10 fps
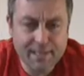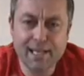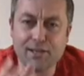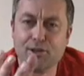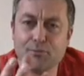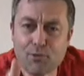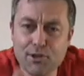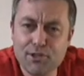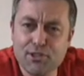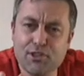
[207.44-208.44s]
get right
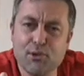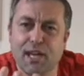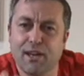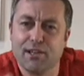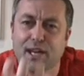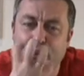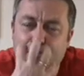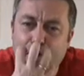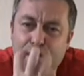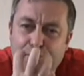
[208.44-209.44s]

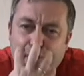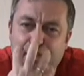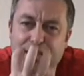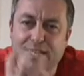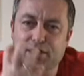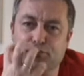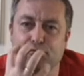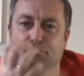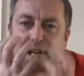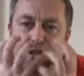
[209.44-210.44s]
at the front, you get this
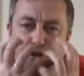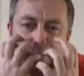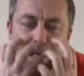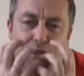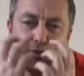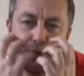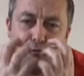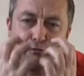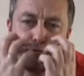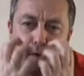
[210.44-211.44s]
really tremendous kind of
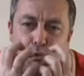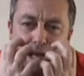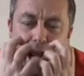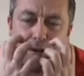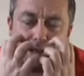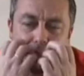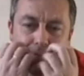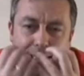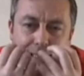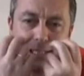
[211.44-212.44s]
fruit
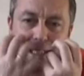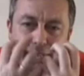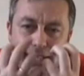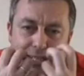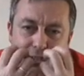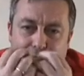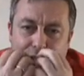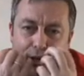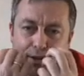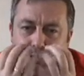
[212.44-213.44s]
character. Then it gets into this
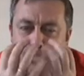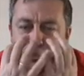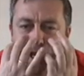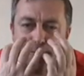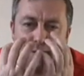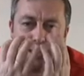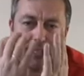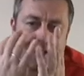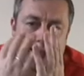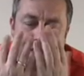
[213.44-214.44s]
kind of savory,
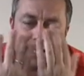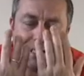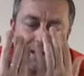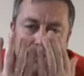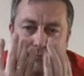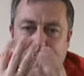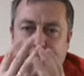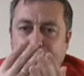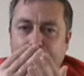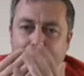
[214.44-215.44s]
dusty kind of
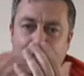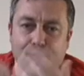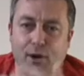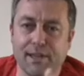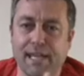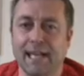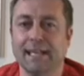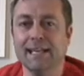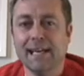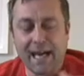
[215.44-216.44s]
character behind that.
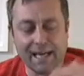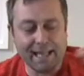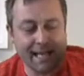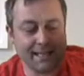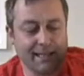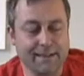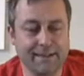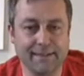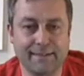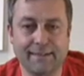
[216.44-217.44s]
And then
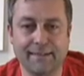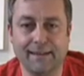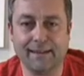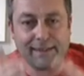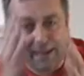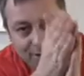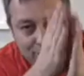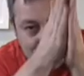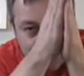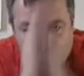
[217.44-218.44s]
it
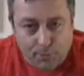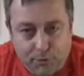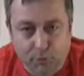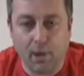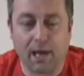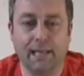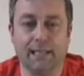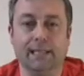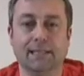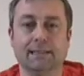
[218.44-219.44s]
just drops
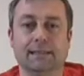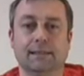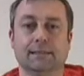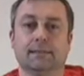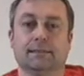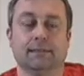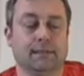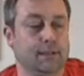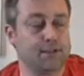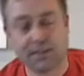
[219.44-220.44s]
away,
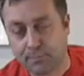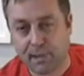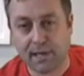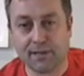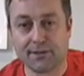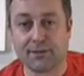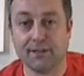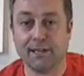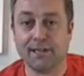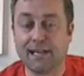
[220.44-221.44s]
disappears,
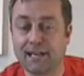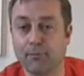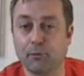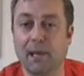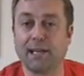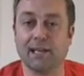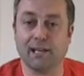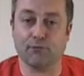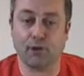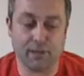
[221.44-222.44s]
and then comes back
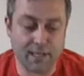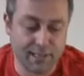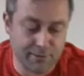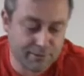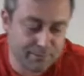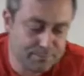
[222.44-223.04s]
again right at the end.